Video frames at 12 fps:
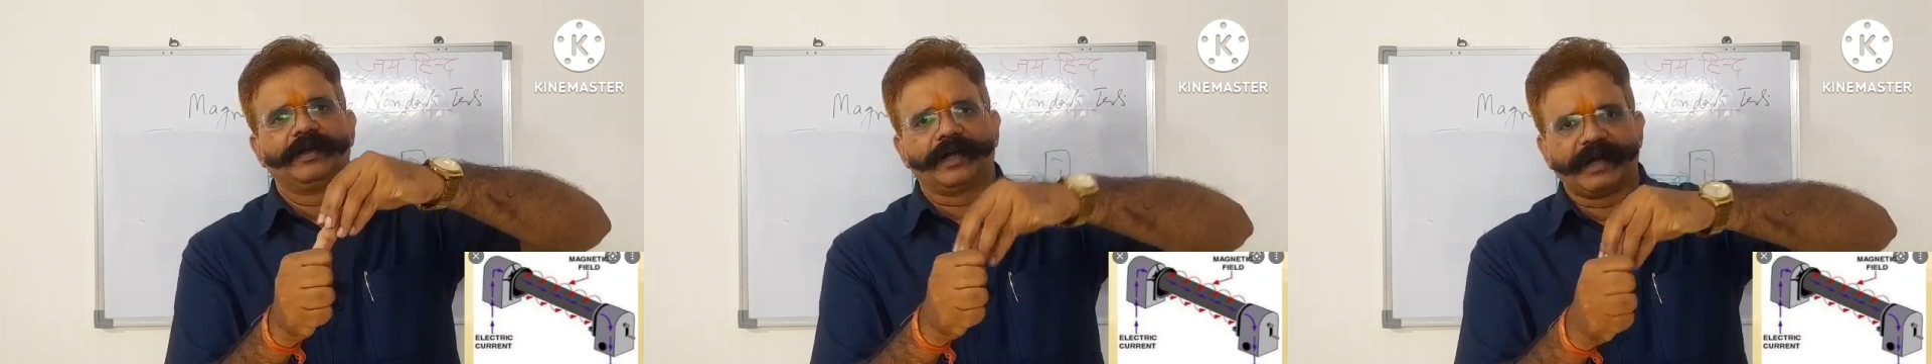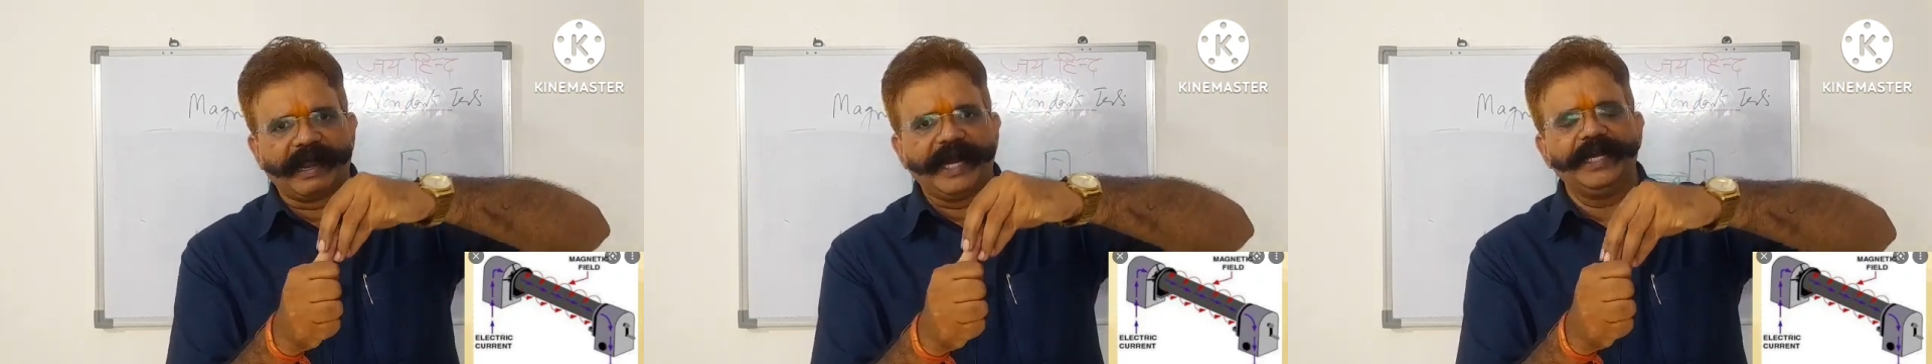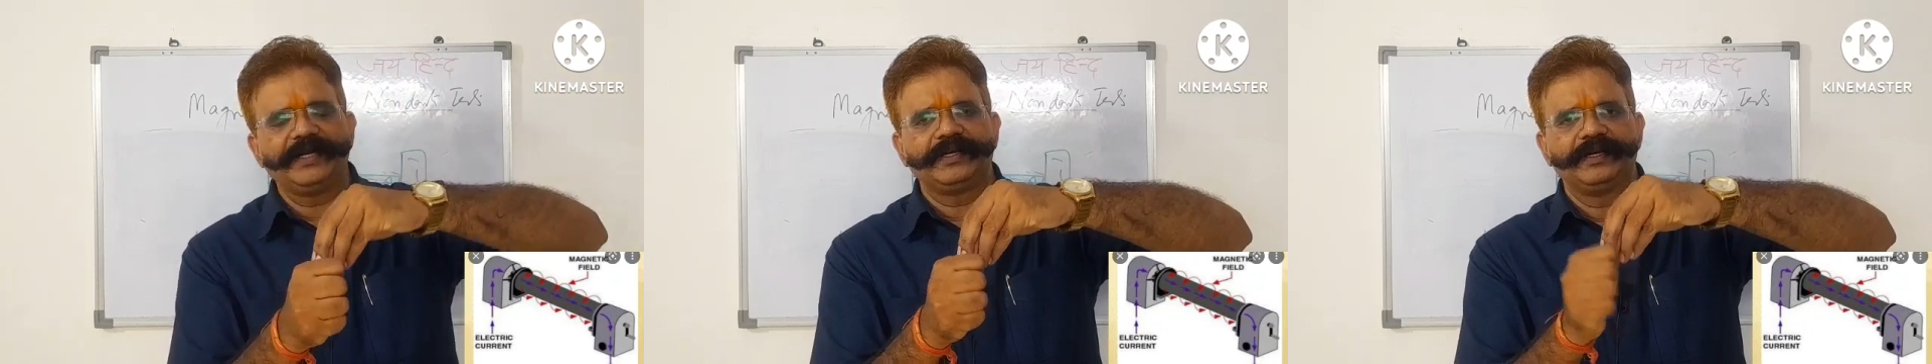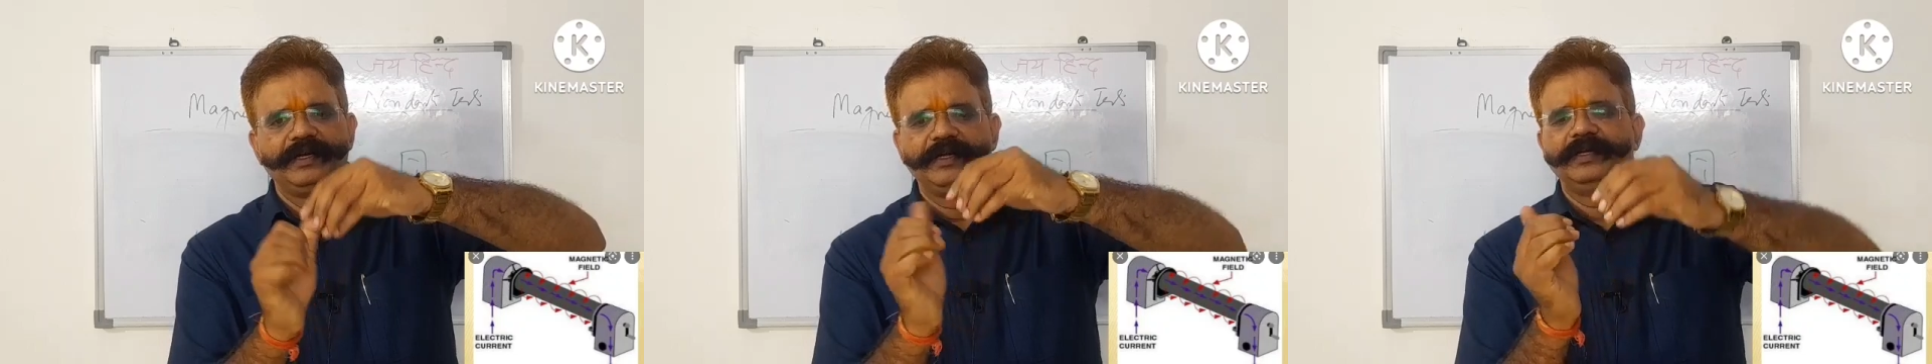current,
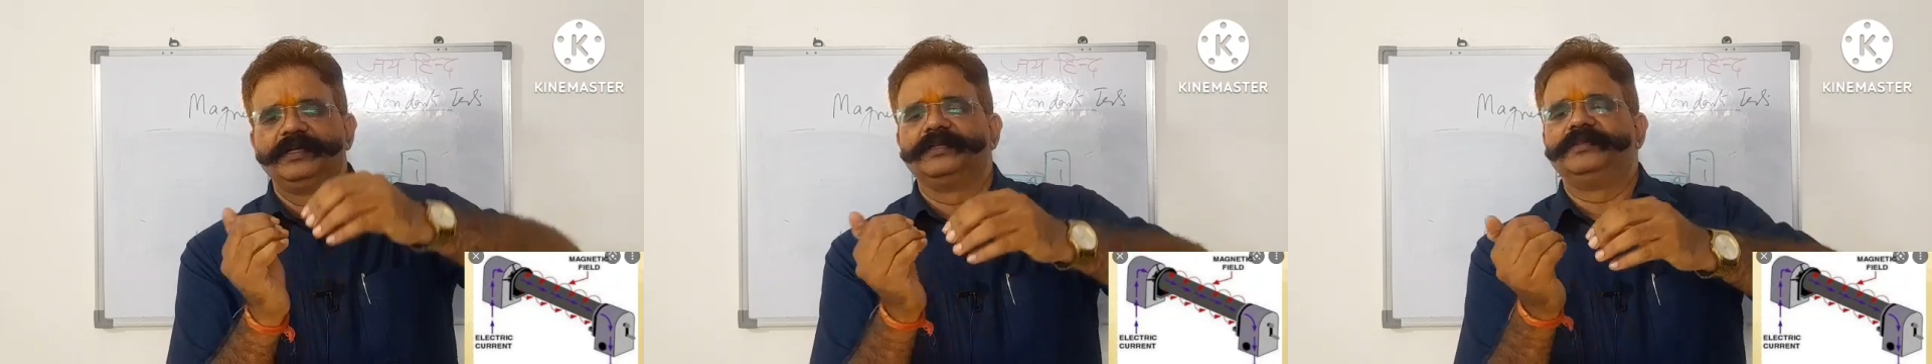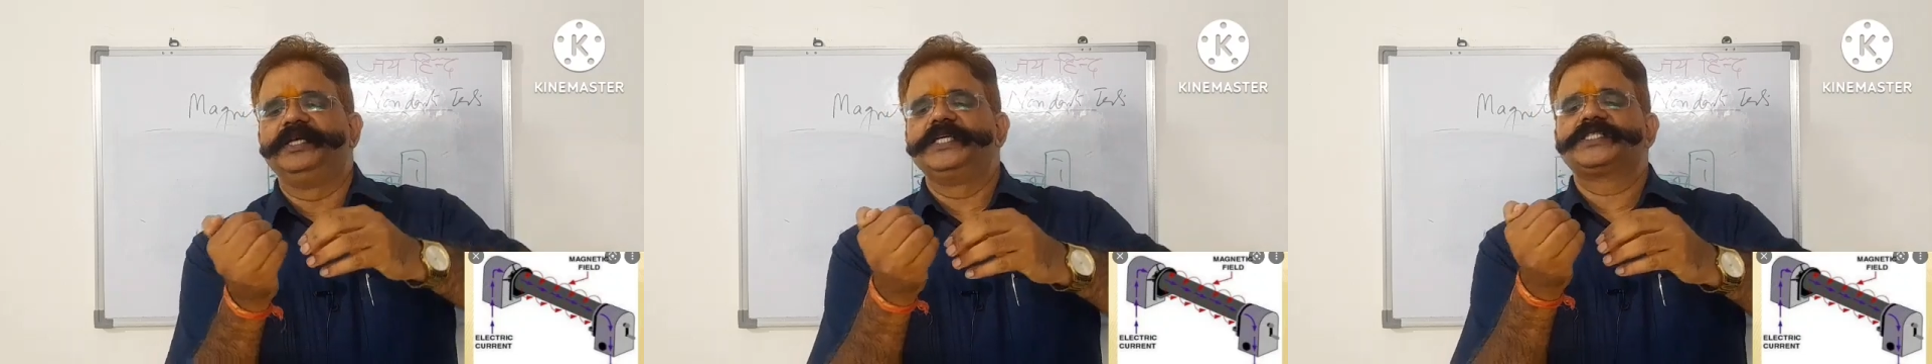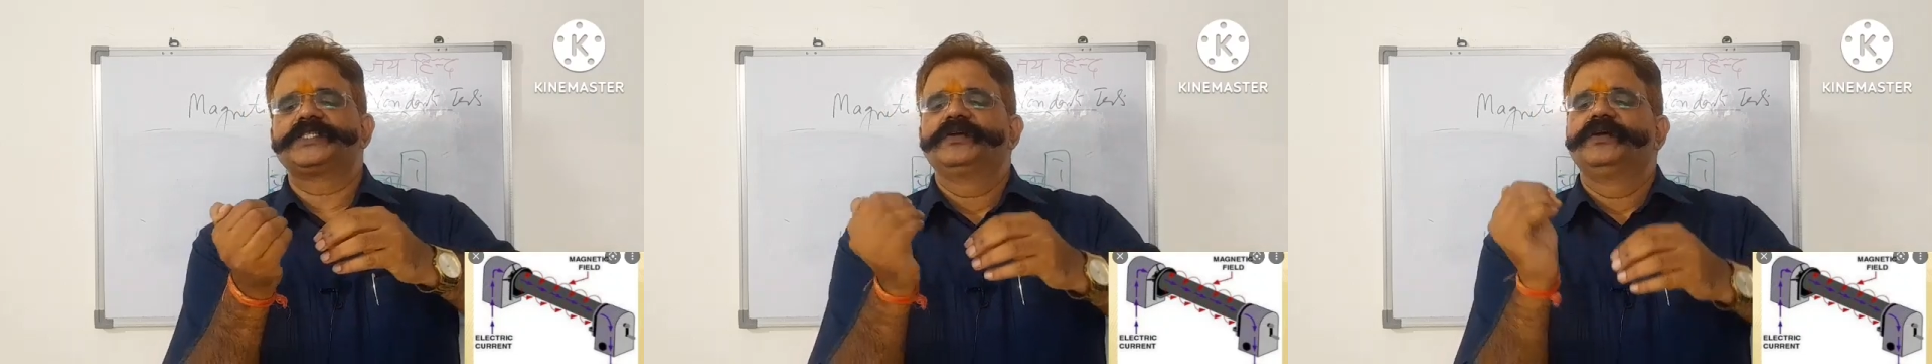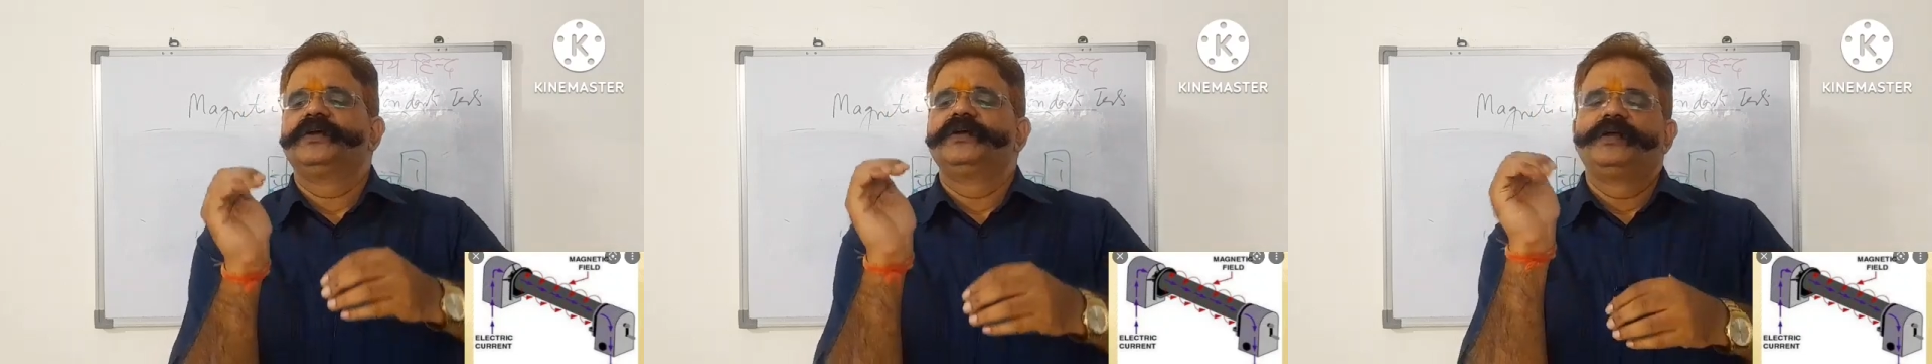these
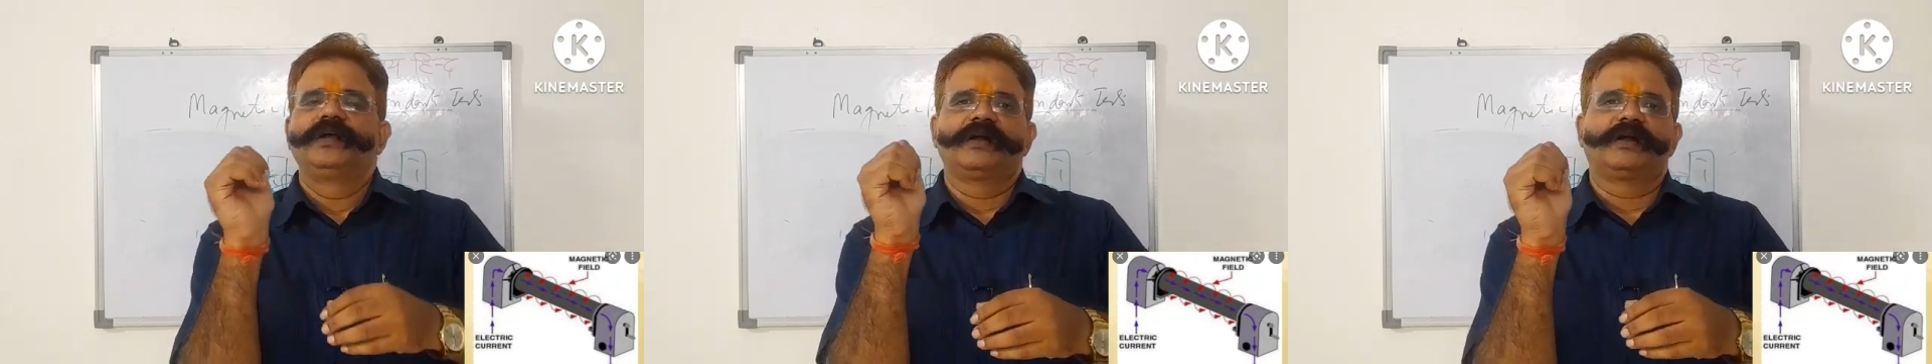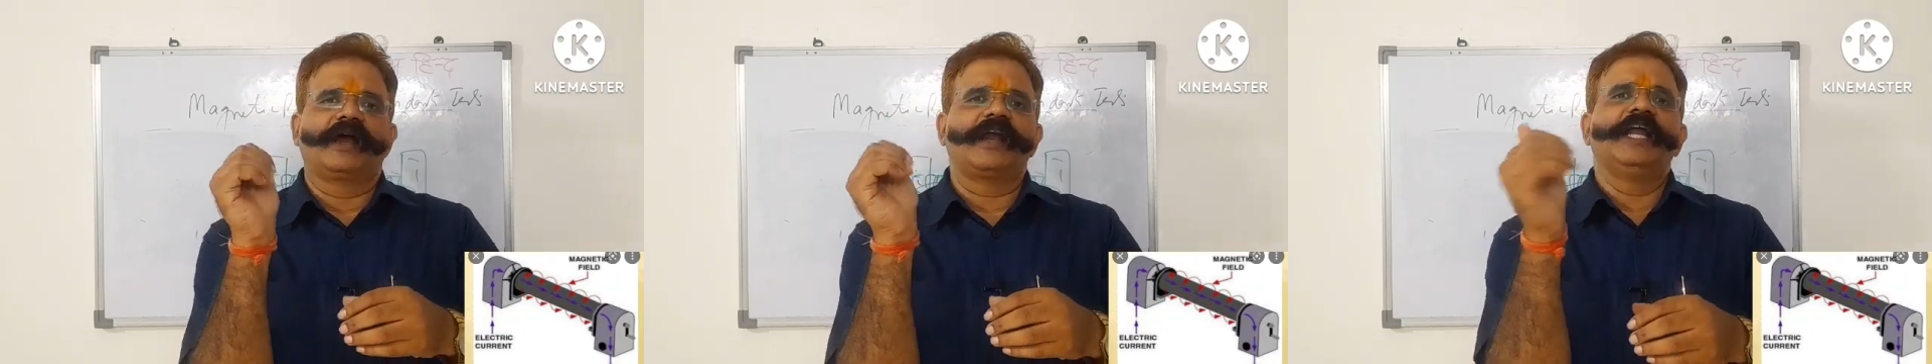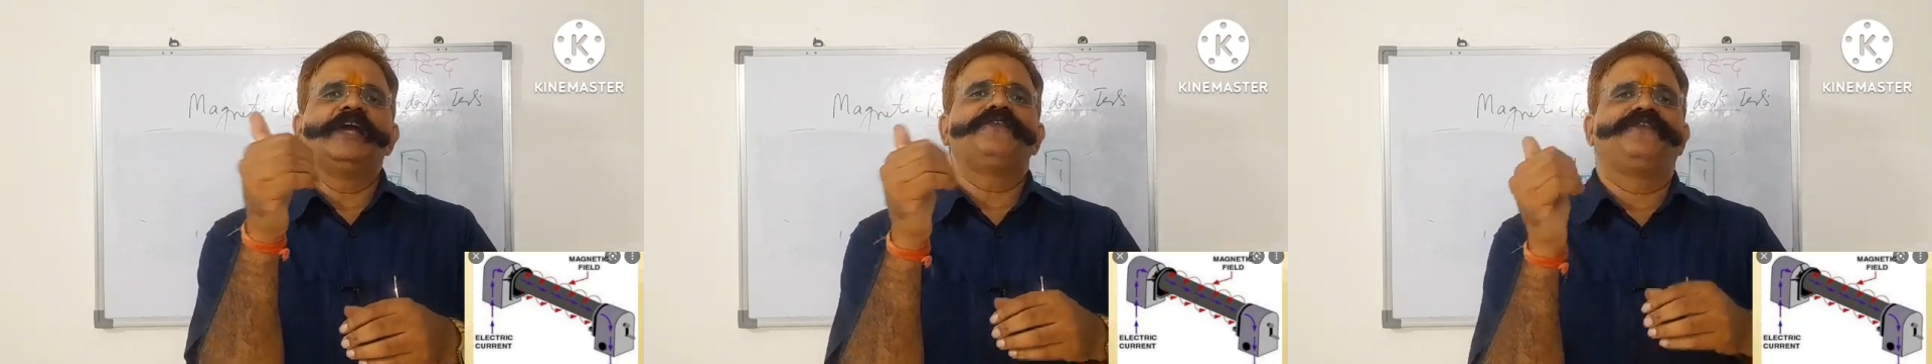curling